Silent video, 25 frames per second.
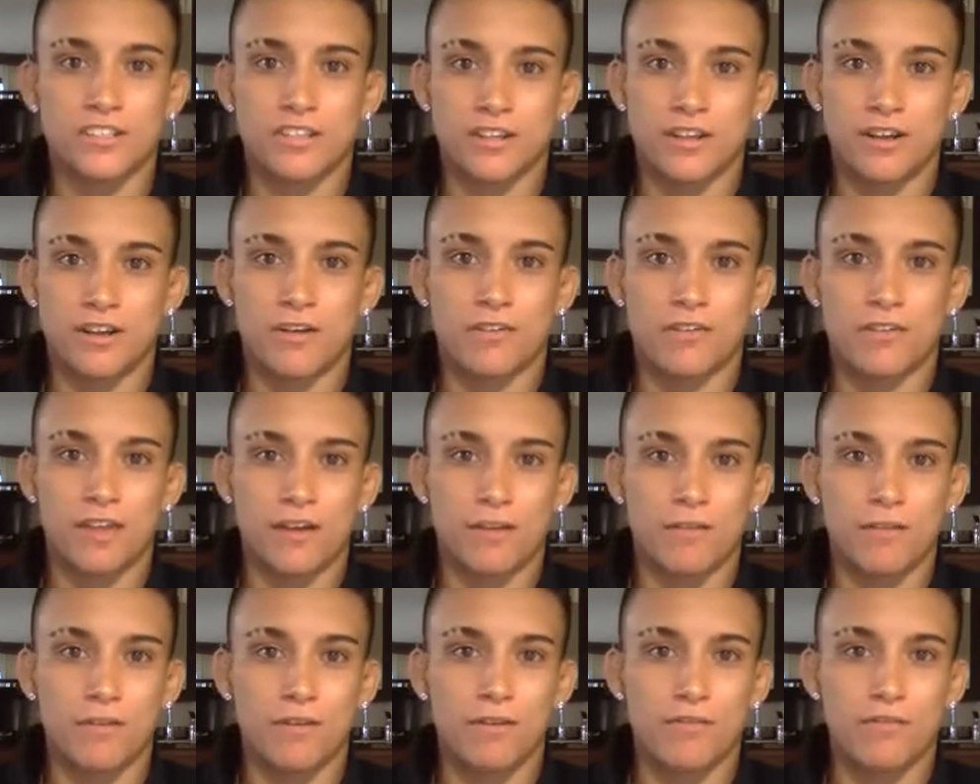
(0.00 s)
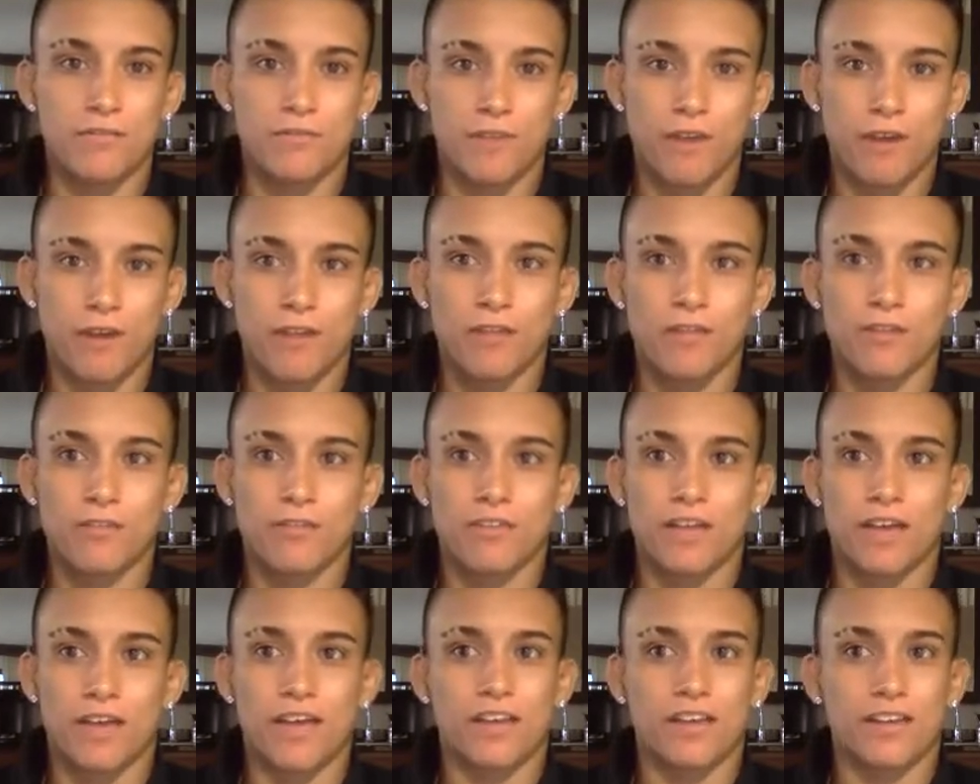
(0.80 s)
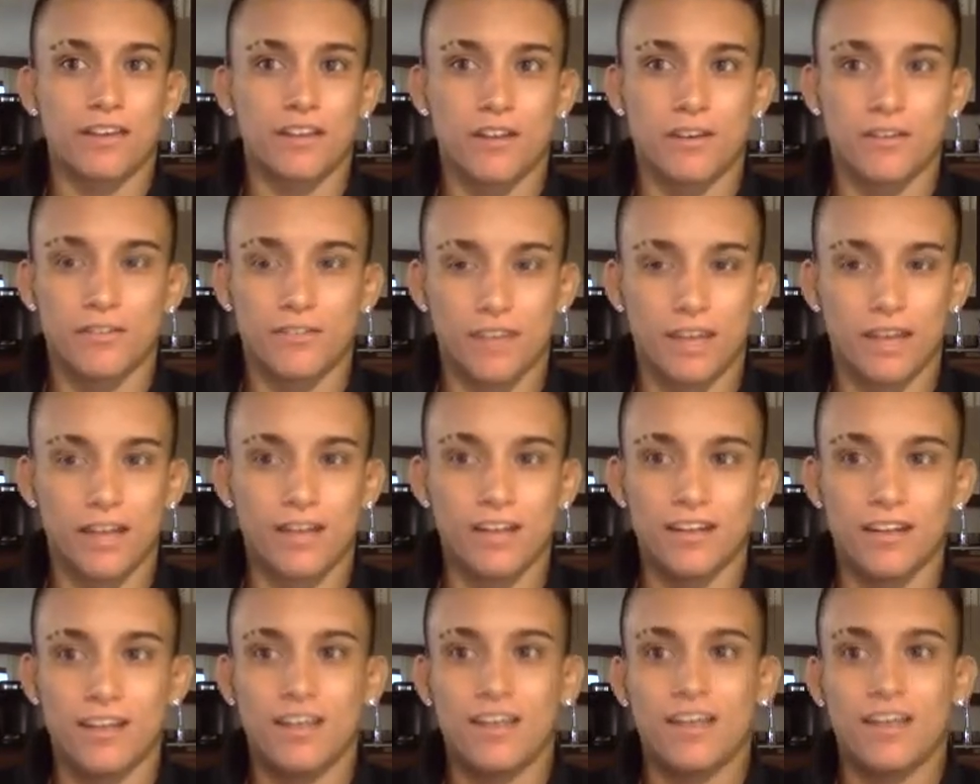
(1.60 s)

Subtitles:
you know, that we follow that, you know, that